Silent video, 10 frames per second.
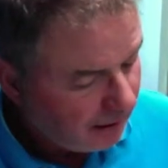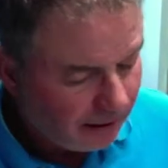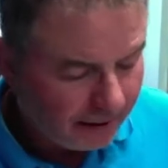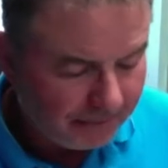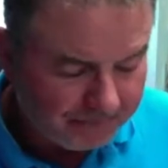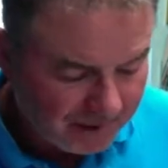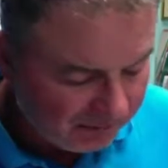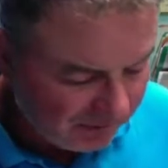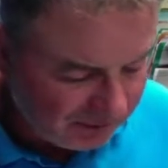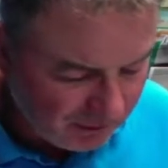
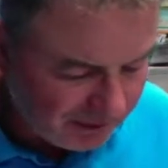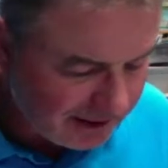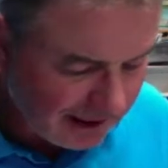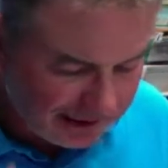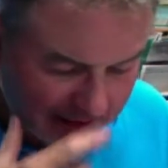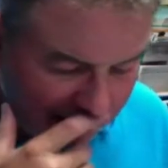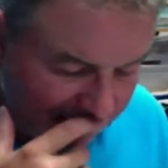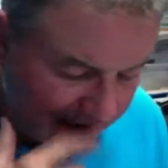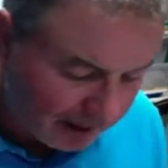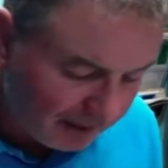
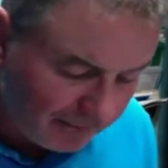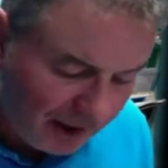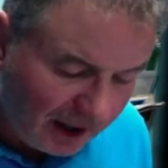$51.99.